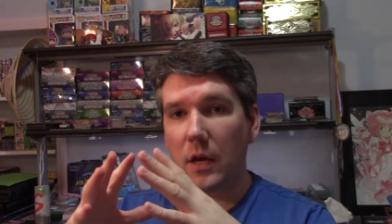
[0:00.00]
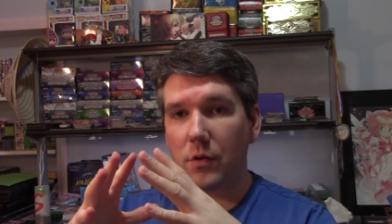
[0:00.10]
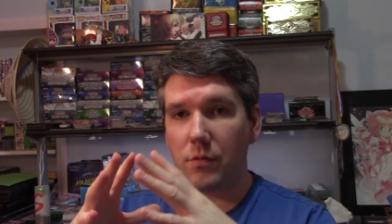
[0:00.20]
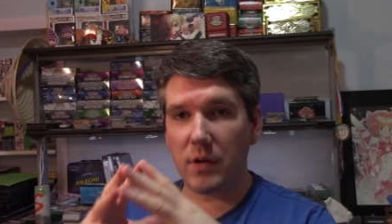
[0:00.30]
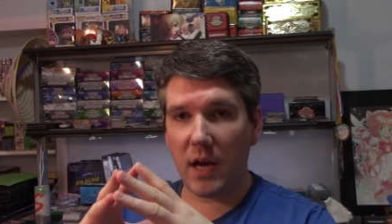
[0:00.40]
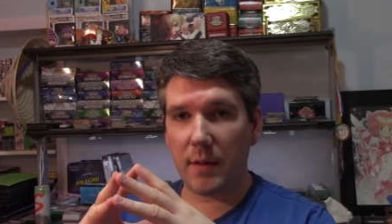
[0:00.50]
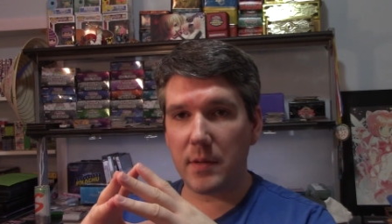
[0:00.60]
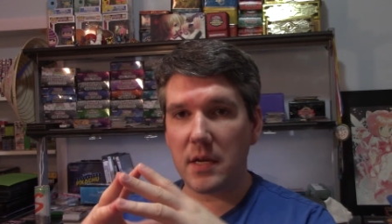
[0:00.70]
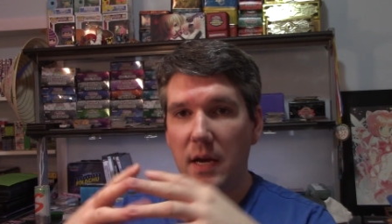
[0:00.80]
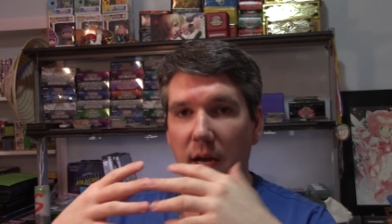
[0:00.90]

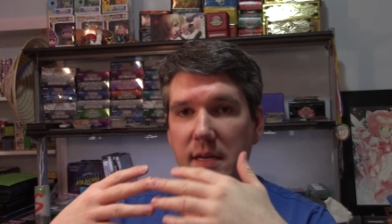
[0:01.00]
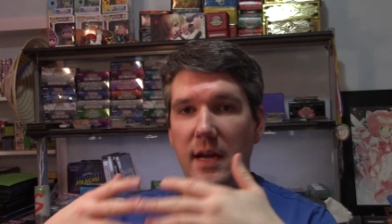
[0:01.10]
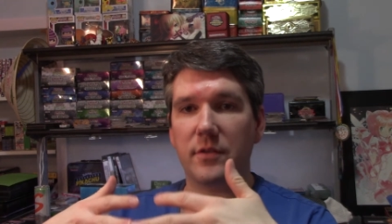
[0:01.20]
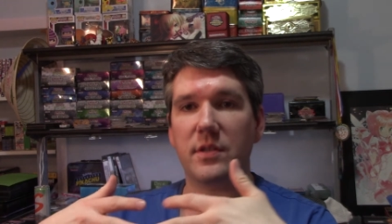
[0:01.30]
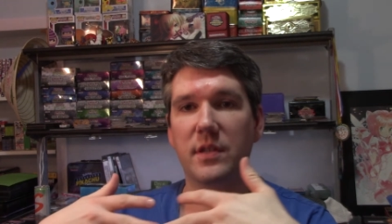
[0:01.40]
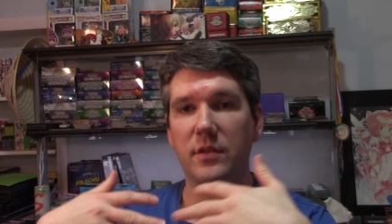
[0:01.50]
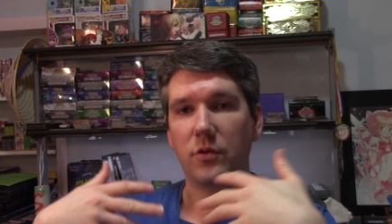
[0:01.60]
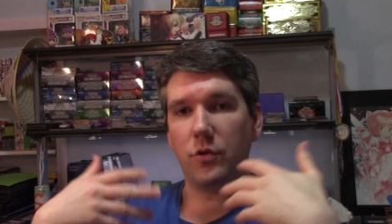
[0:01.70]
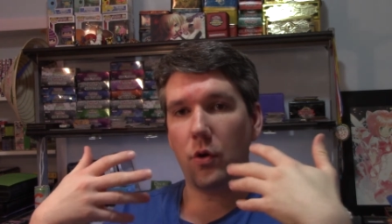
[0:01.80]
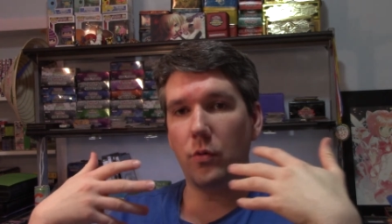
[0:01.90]
Konami announces that
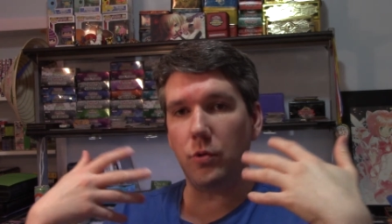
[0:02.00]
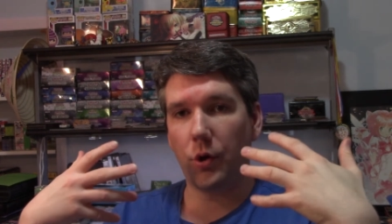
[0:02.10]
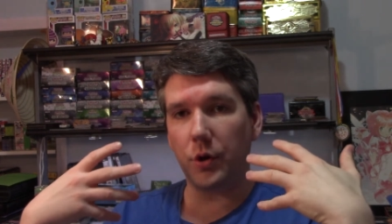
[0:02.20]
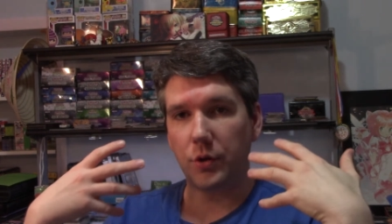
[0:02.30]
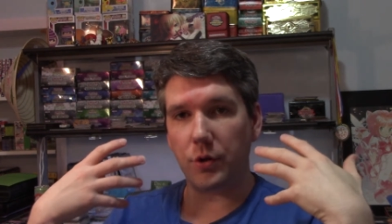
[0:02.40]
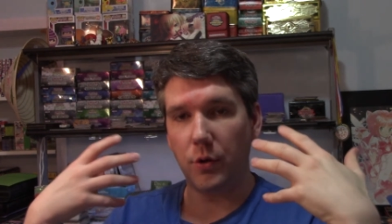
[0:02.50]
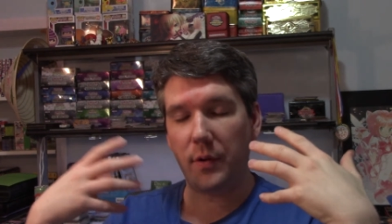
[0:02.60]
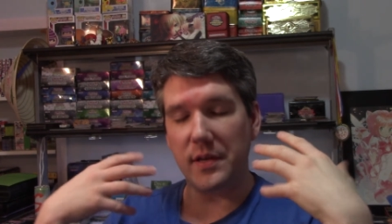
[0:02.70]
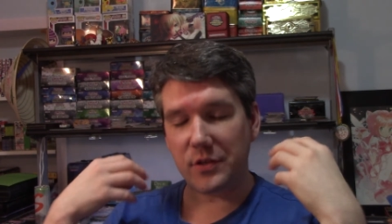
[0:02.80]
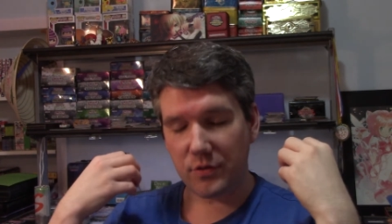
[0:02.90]
they're no longer
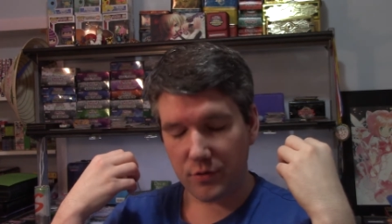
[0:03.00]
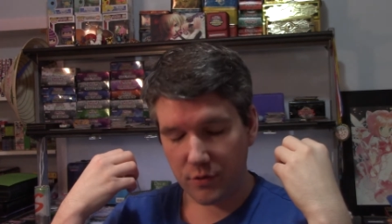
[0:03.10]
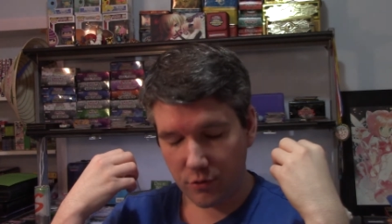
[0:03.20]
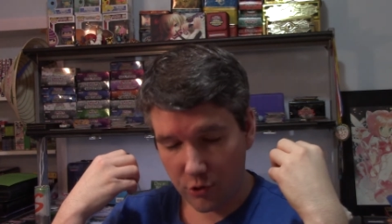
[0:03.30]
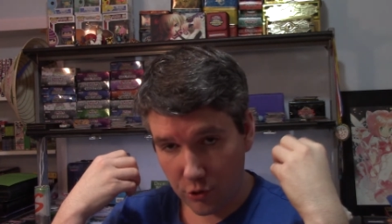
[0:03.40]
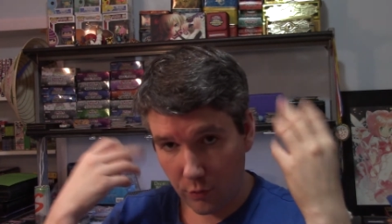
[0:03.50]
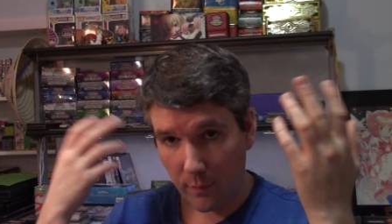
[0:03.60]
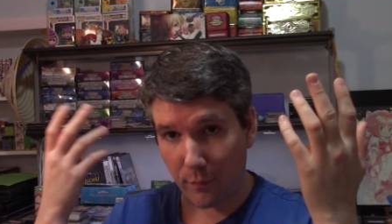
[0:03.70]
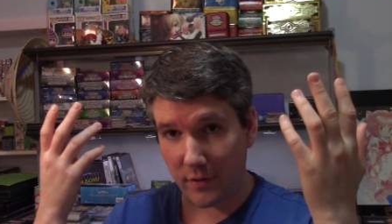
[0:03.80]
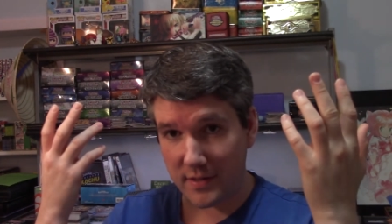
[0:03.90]
going to do
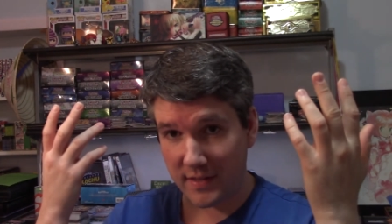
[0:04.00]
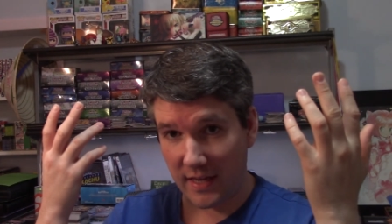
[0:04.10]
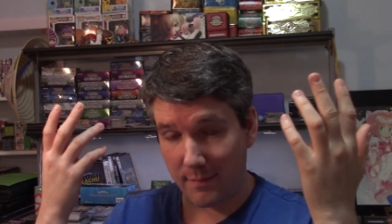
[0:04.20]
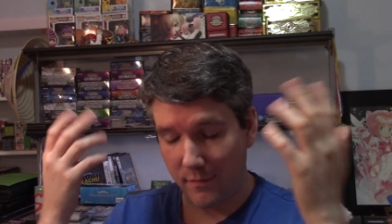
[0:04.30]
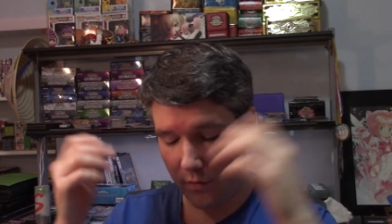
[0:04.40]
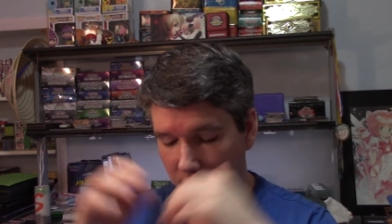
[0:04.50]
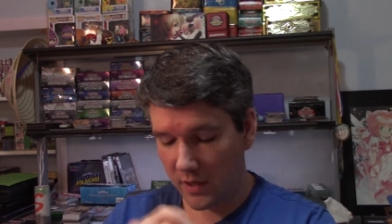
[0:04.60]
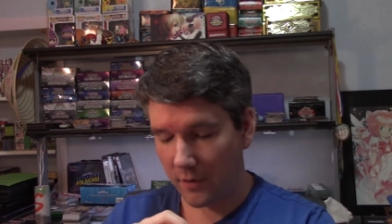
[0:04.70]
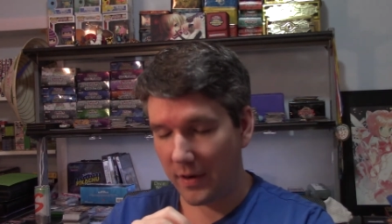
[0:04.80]
short prints in the game of Yu-Gi-Oh!